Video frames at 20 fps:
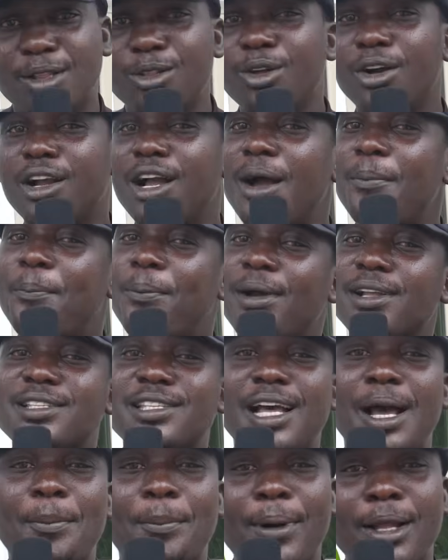Logan Point
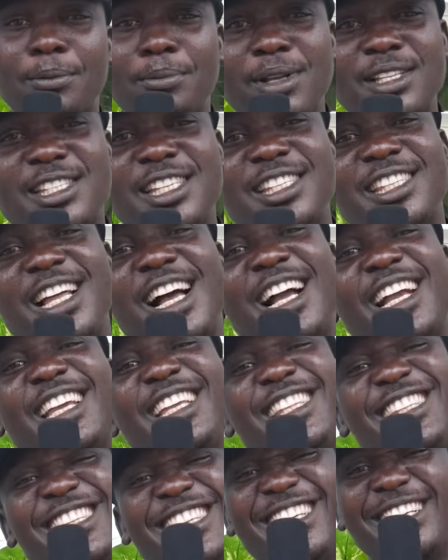Apartment, sit down,
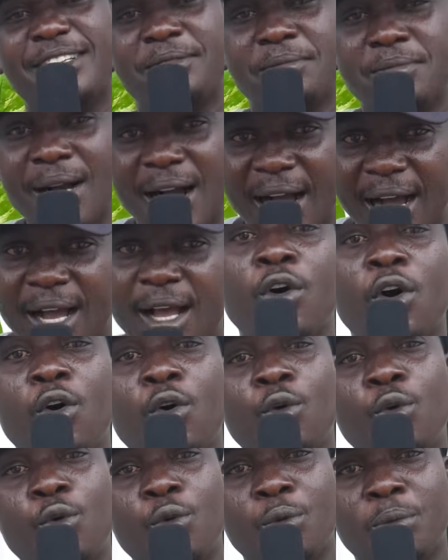get the bar, or
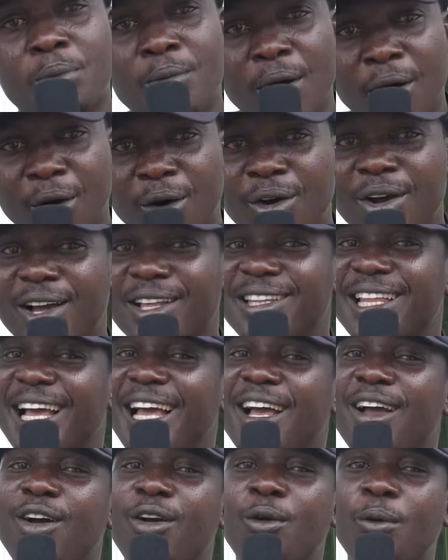ugbo,
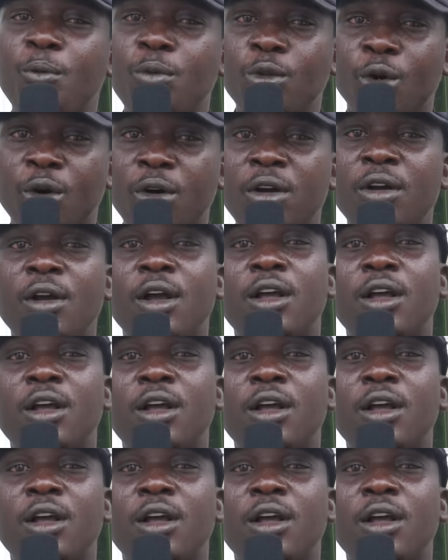no,